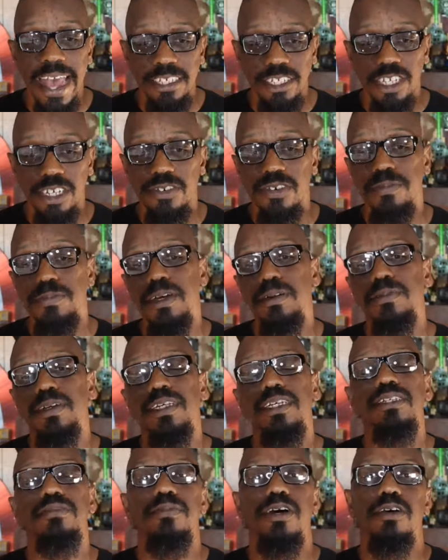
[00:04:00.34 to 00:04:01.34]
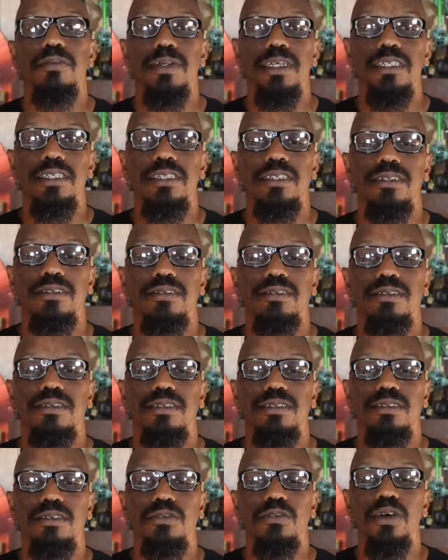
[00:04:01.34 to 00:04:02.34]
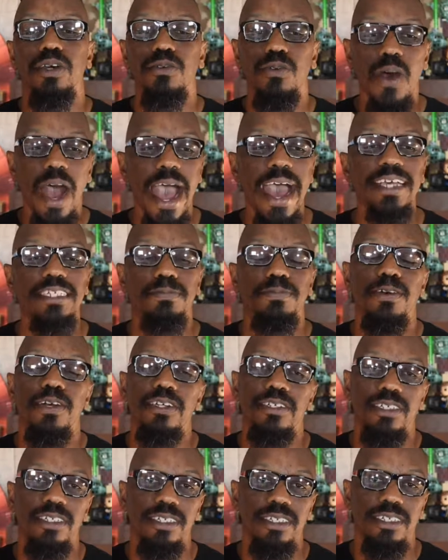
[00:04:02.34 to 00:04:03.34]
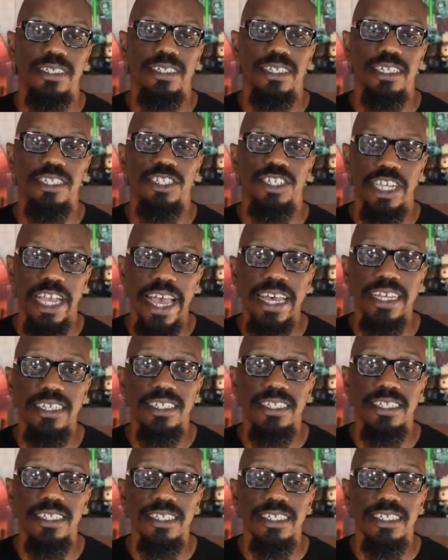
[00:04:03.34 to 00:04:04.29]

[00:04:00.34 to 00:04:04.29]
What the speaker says: you to remember these moments when wise persons suggest